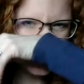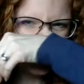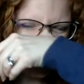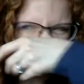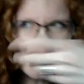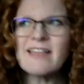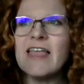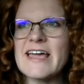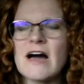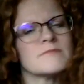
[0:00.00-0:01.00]
That, that
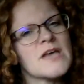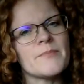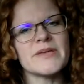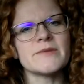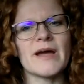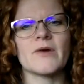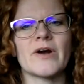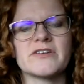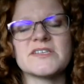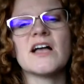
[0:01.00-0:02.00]
like comes up into my
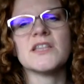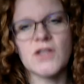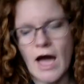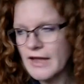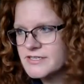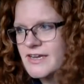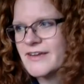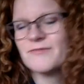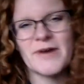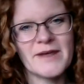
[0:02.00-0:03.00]
awareness a lot
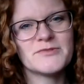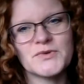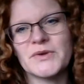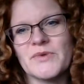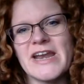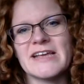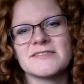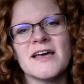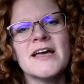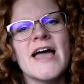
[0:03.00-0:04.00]
when I'm doing
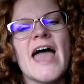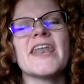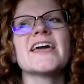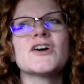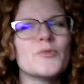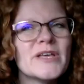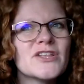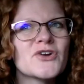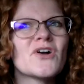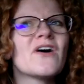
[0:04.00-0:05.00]
readings, and it could be
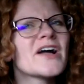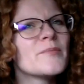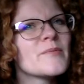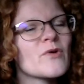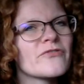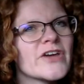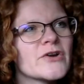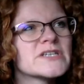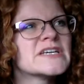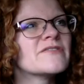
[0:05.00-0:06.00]
literal. It could be more
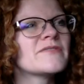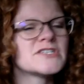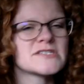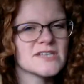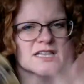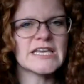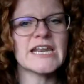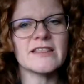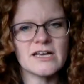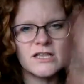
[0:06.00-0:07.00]
figurative of just
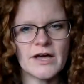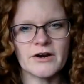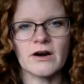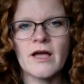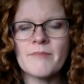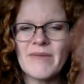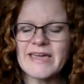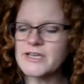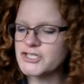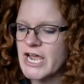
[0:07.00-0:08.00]
cleaning the clutter,
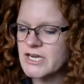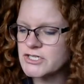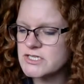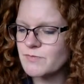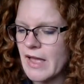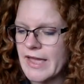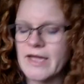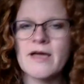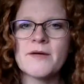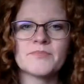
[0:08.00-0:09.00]
making changes by,
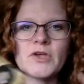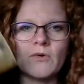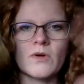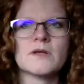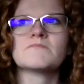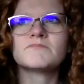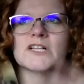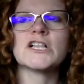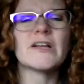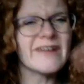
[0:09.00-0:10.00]
you know,
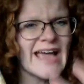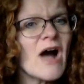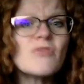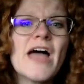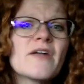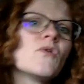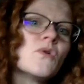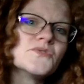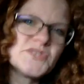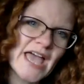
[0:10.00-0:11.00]
clearing out that
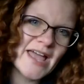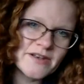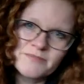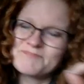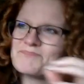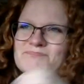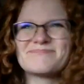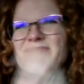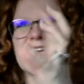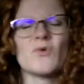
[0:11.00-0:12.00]
old dead,
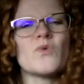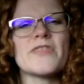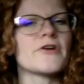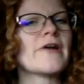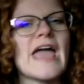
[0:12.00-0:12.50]
you know, withered